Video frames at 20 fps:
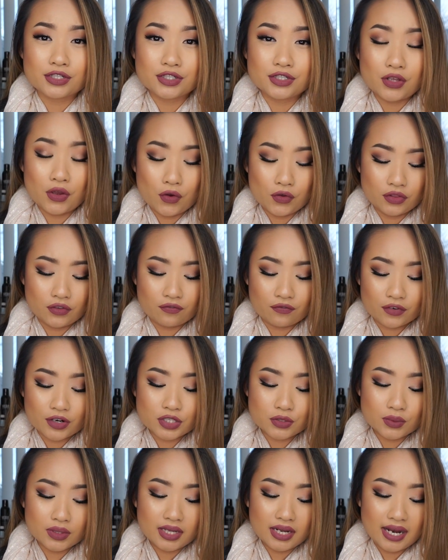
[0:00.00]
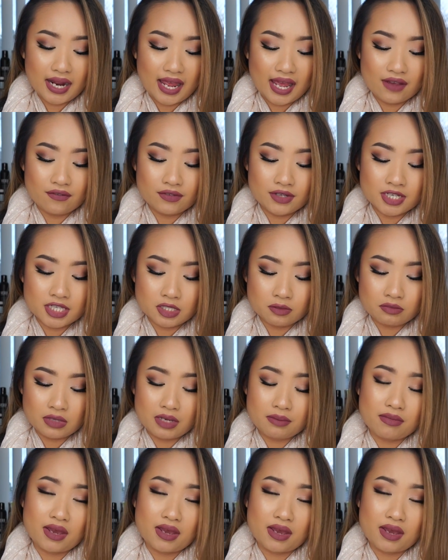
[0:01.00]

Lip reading: So the first one that I have is my